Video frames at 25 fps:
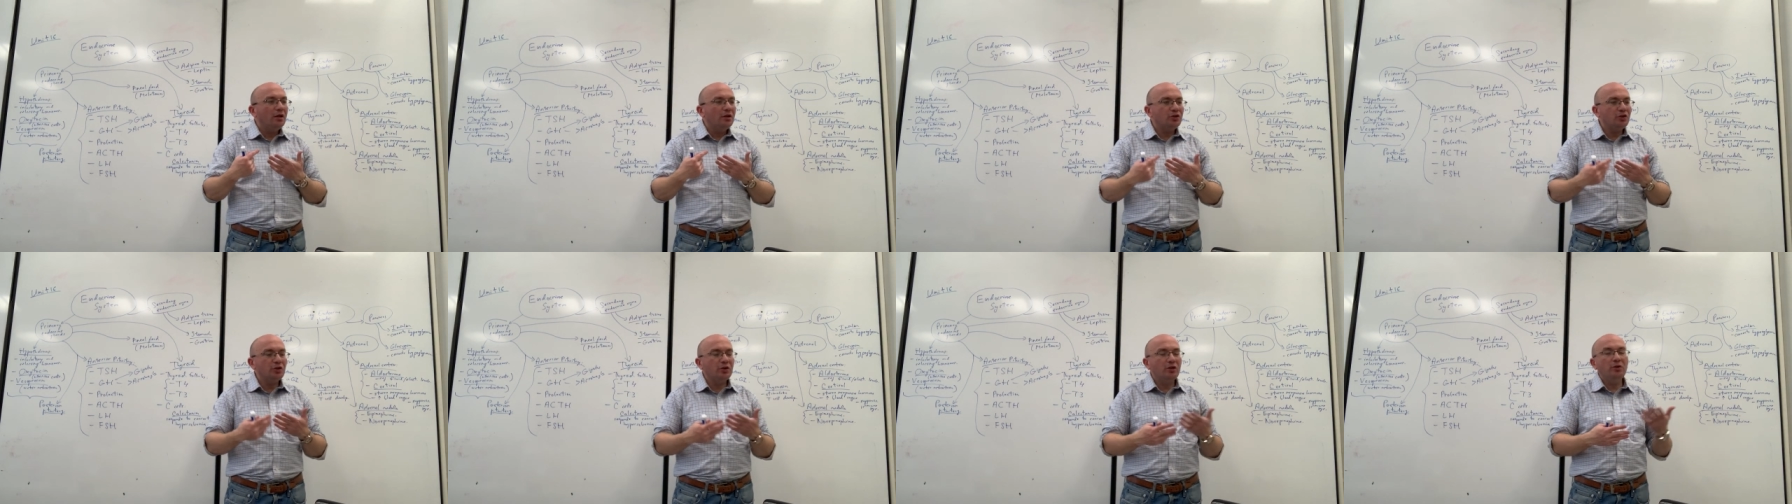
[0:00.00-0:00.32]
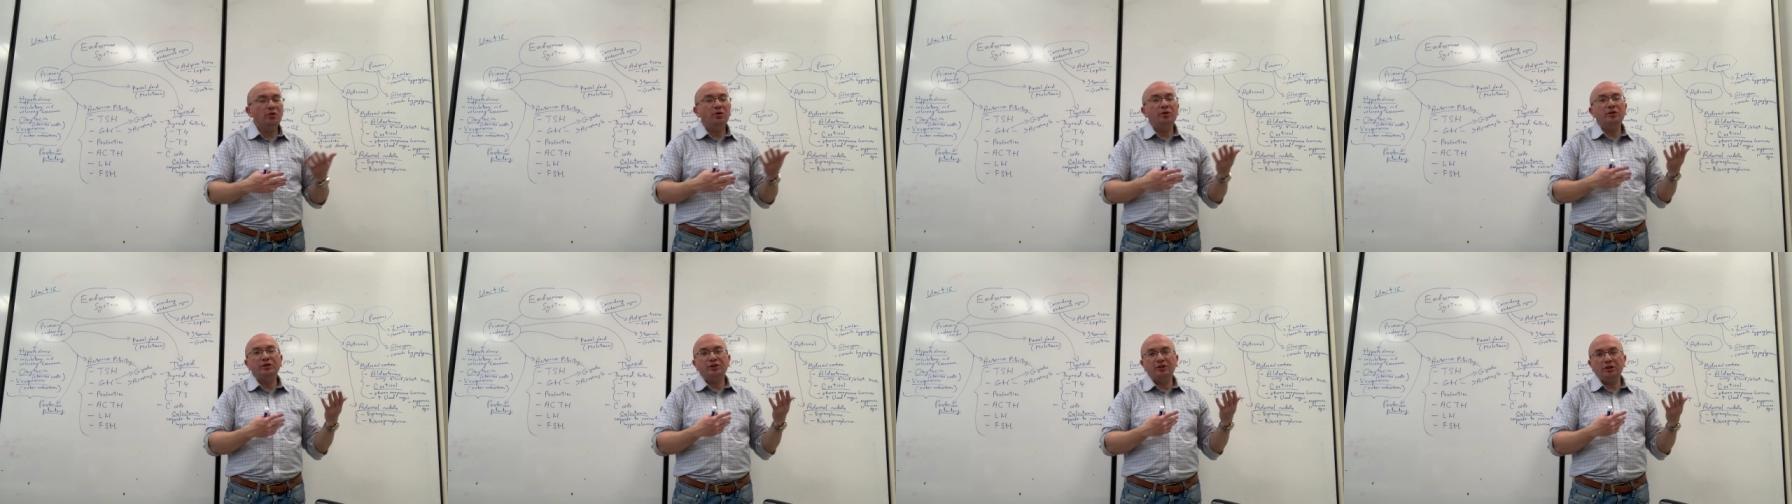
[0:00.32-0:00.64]
so
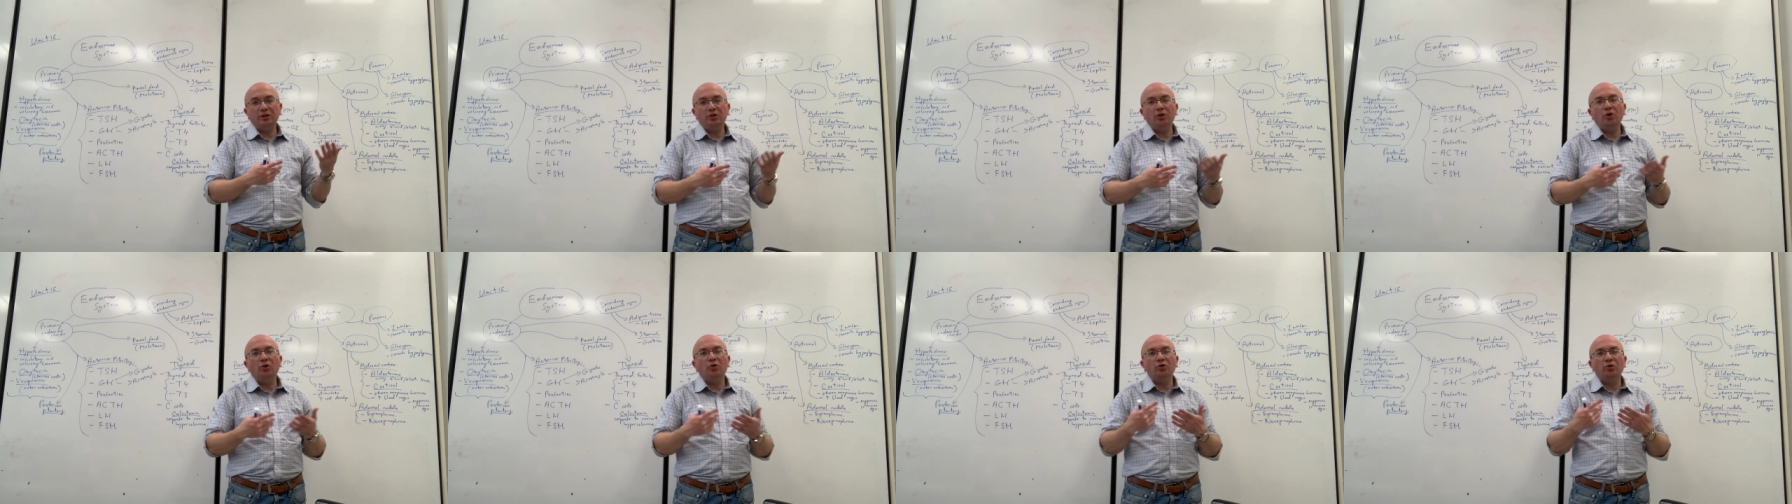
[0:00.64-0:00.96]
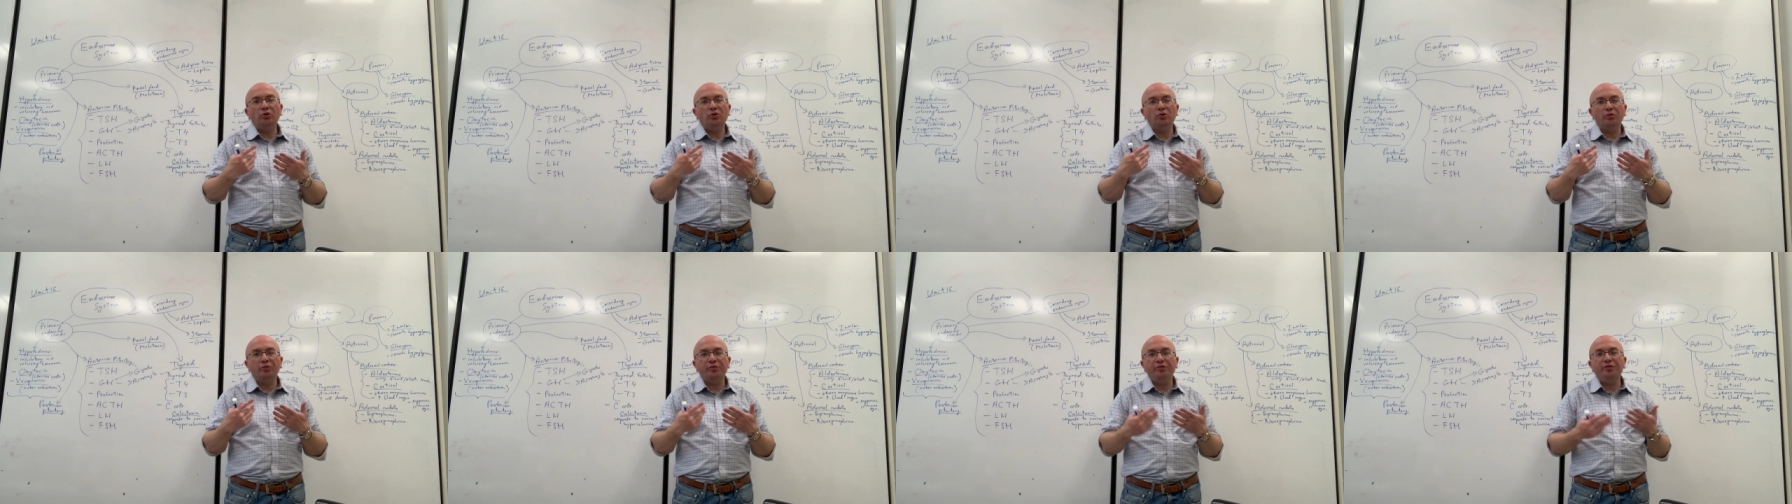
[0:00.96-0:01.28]
glucose can go
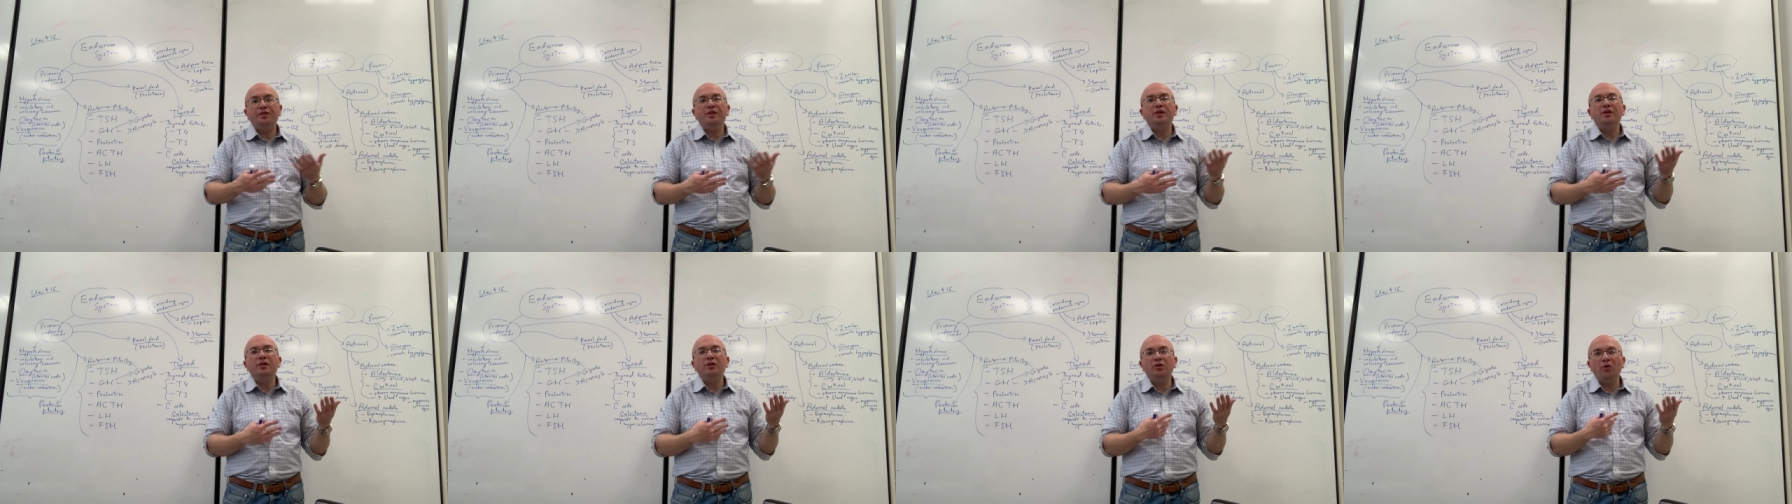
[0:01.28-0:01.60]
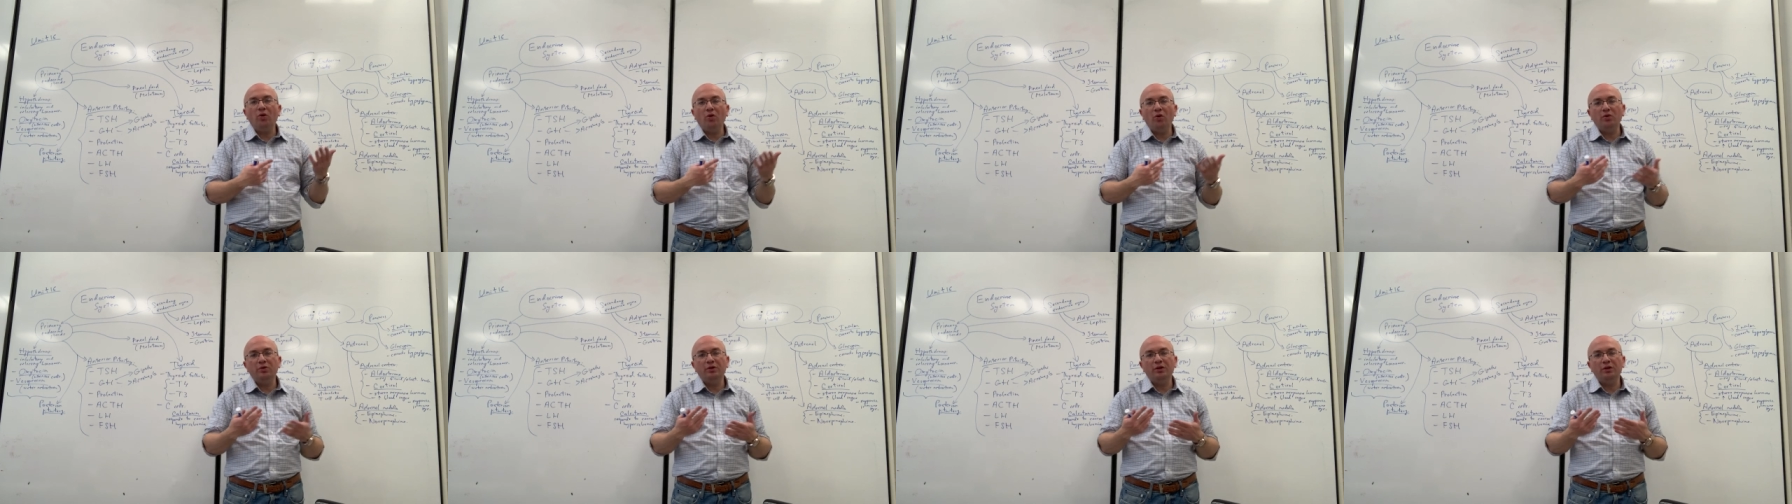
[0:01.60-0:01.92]
to feed
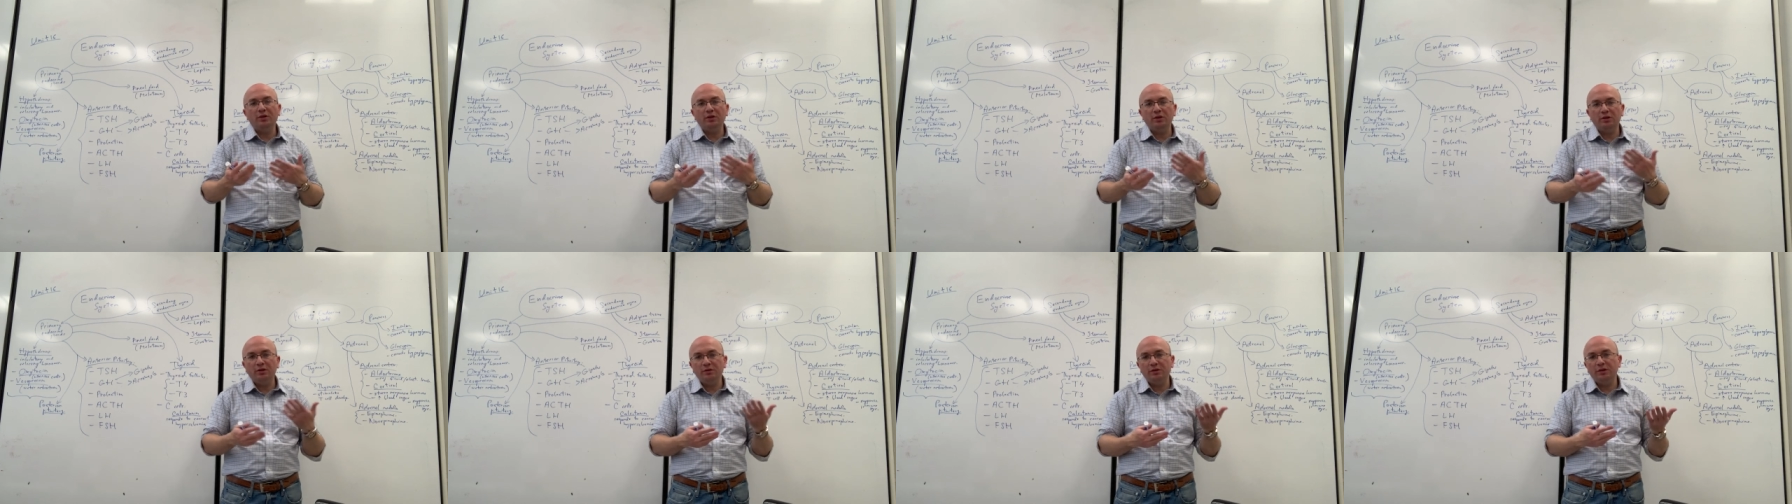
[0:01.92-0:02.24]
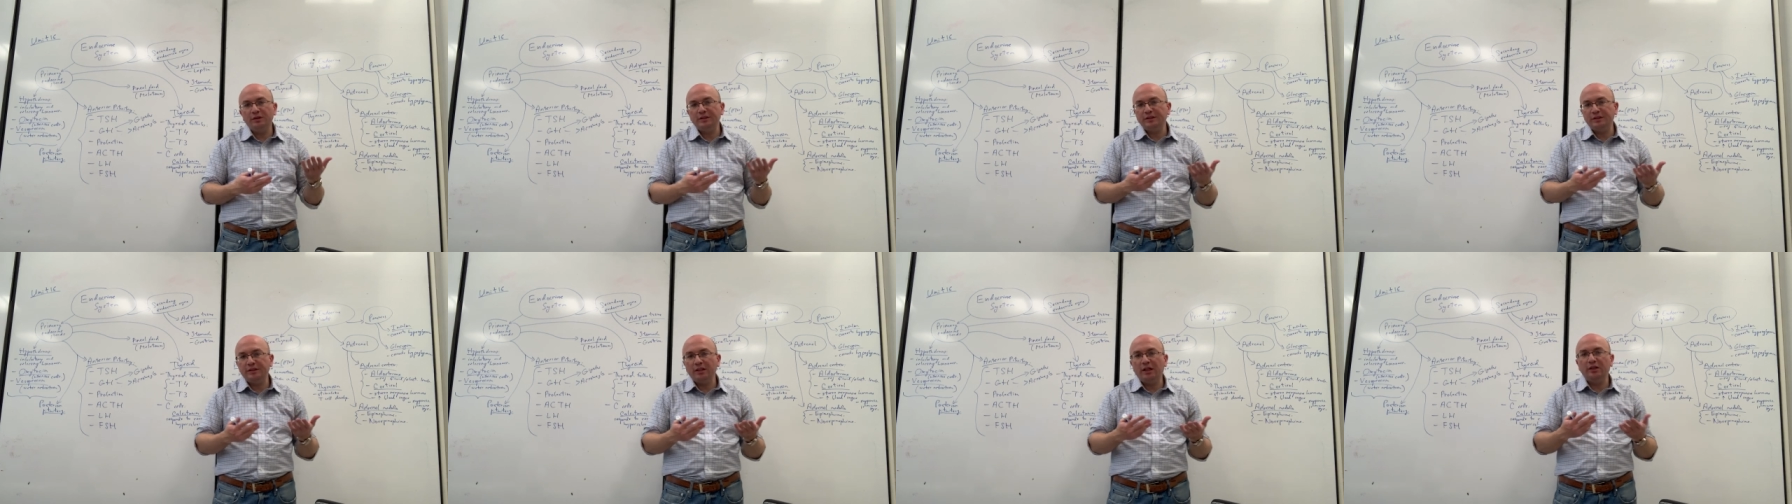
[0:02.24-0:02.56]
all the,
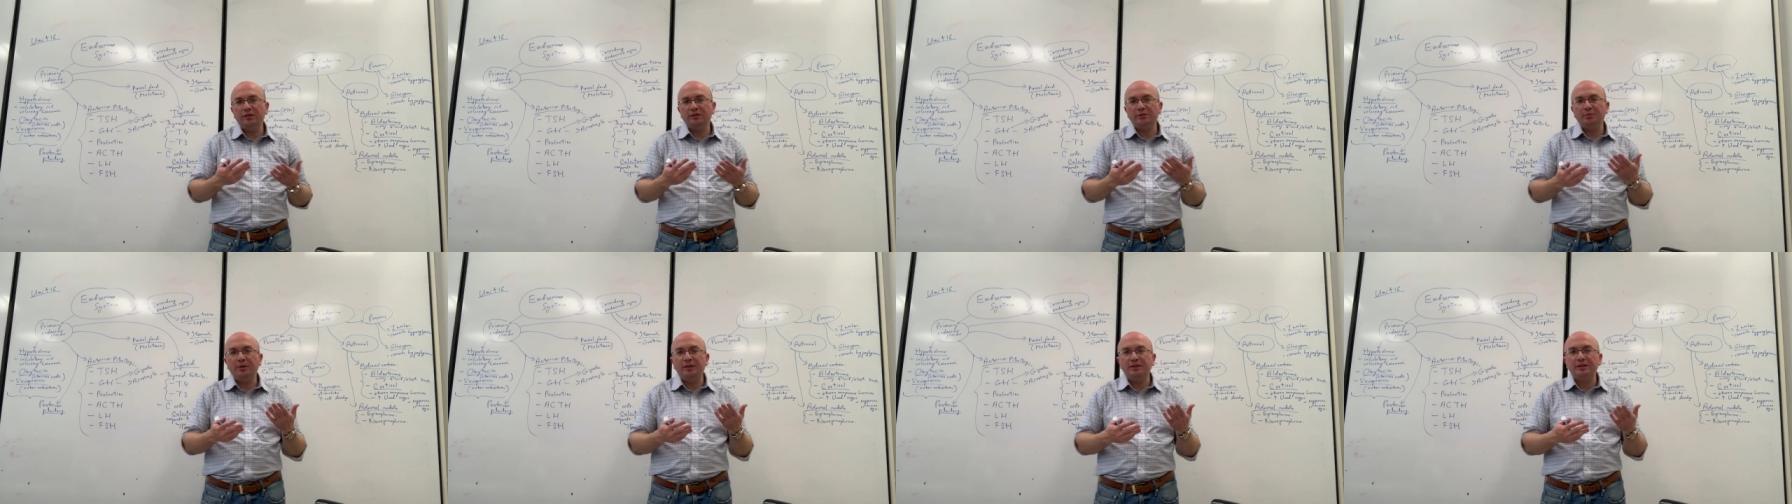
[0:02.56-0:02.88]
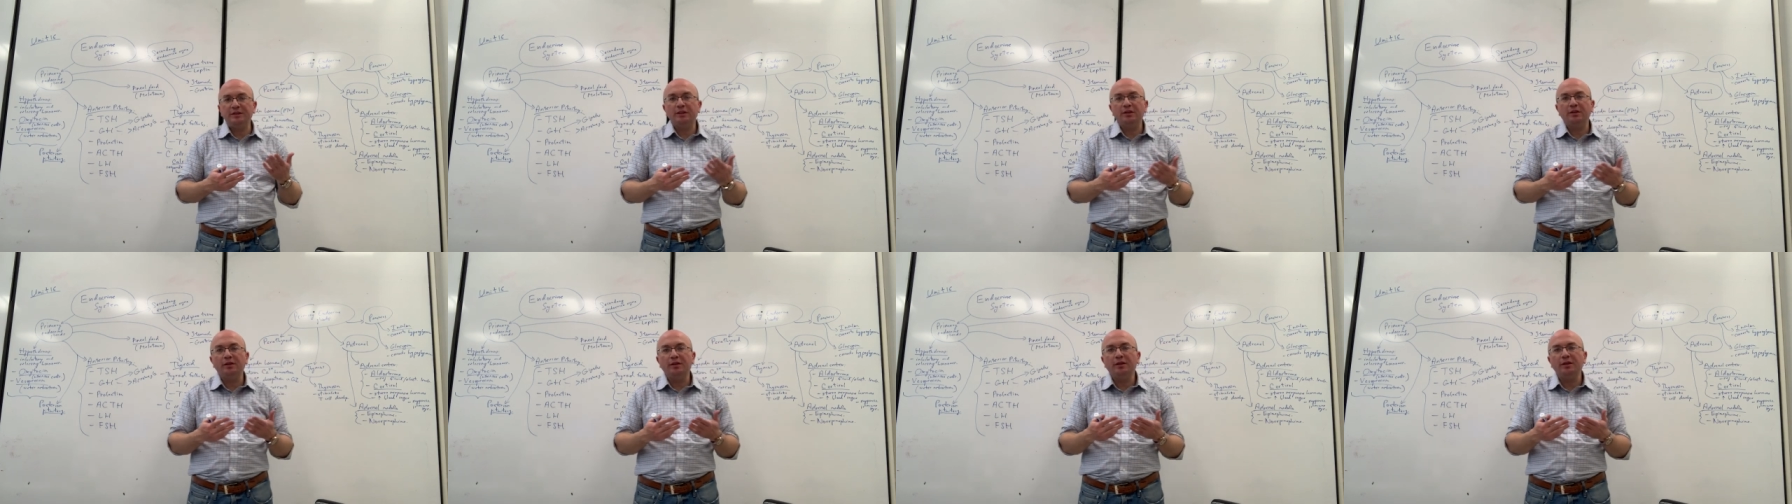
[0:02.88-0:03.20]
the cells
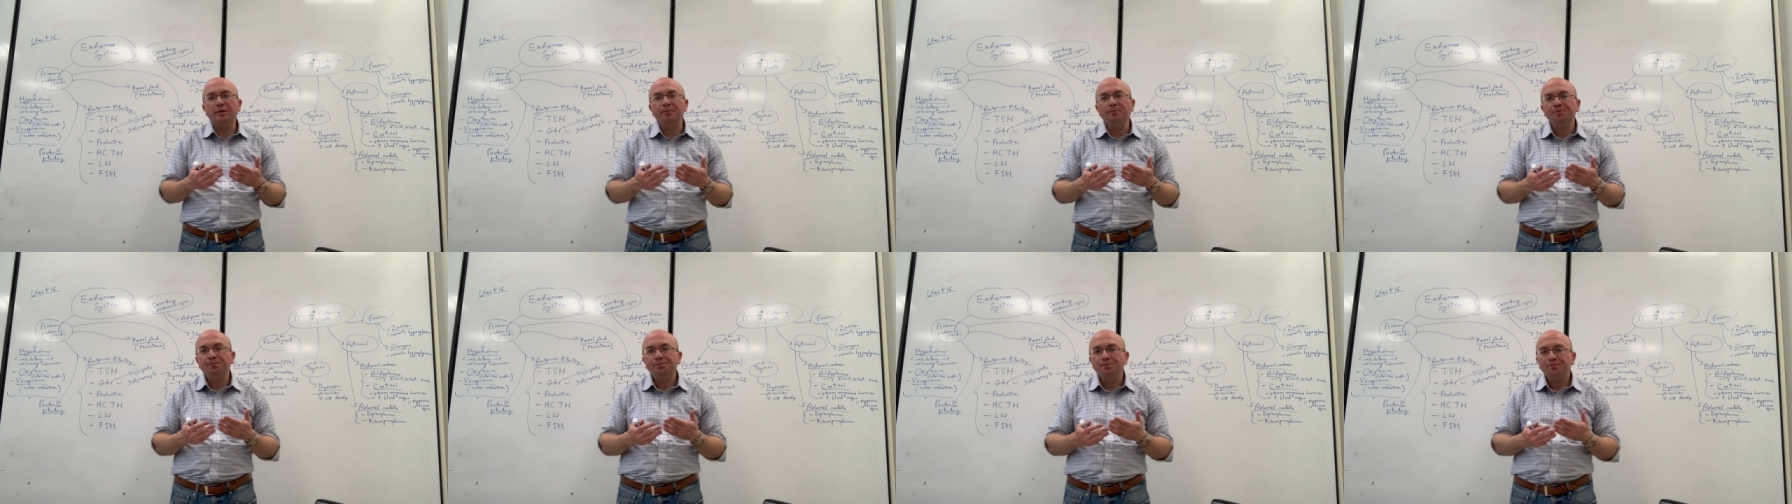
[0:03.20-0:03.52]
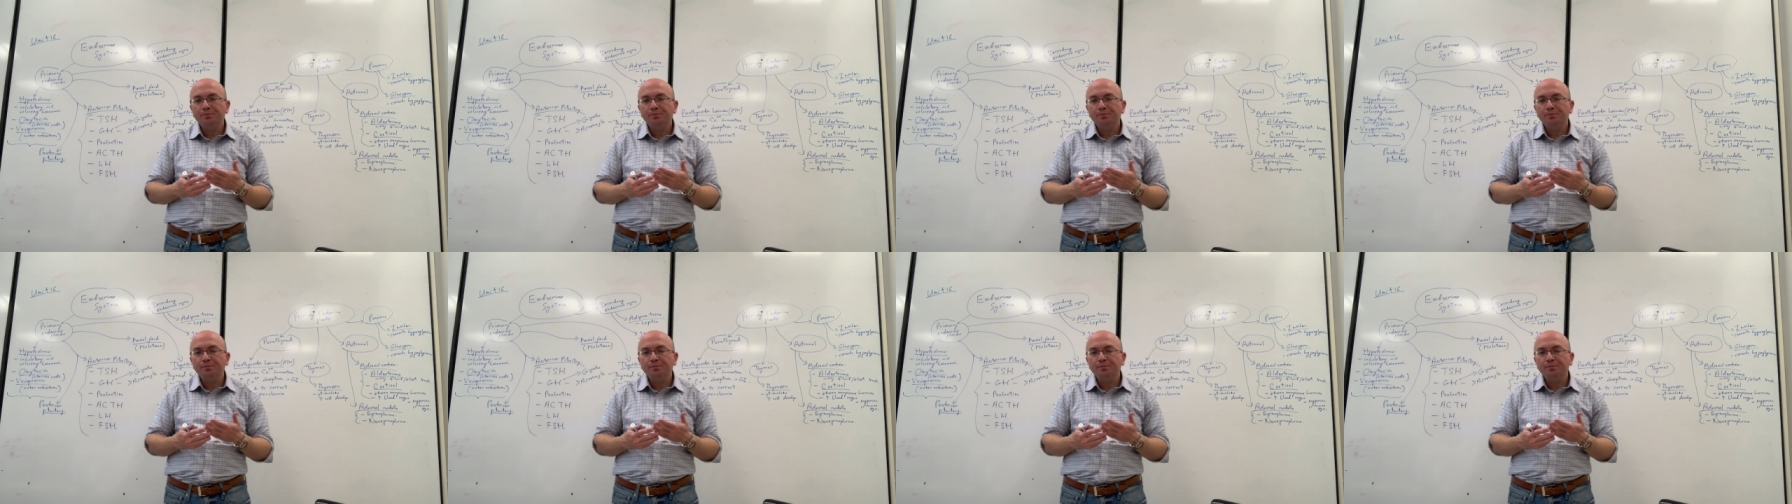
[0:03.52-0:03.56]
basically.